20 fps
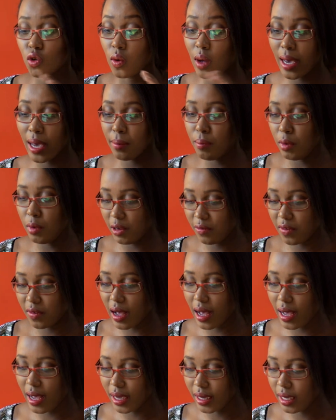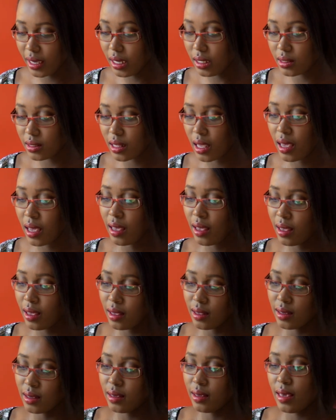So I prefer Huggies.
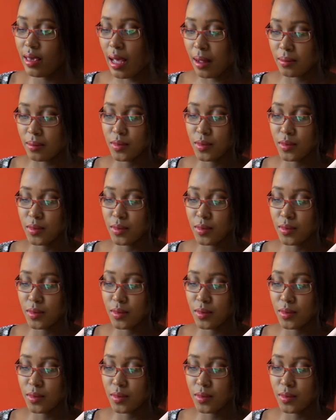Yeah.